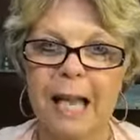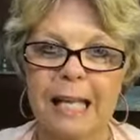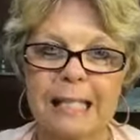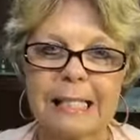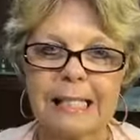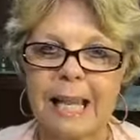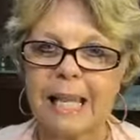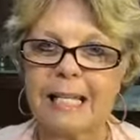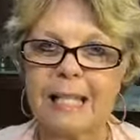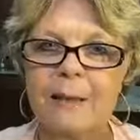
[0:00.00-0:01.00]
and he
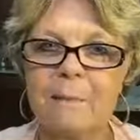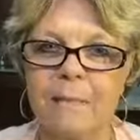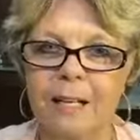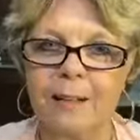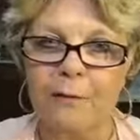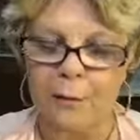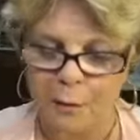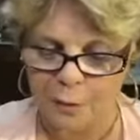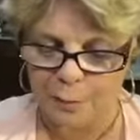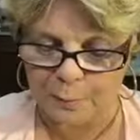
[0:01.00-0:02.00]
stands in the middle of the
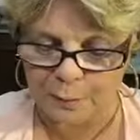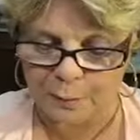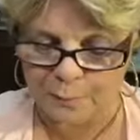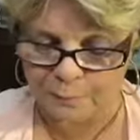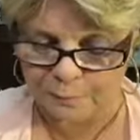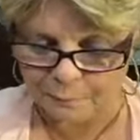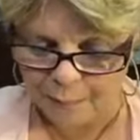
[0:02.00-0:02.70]
courtroom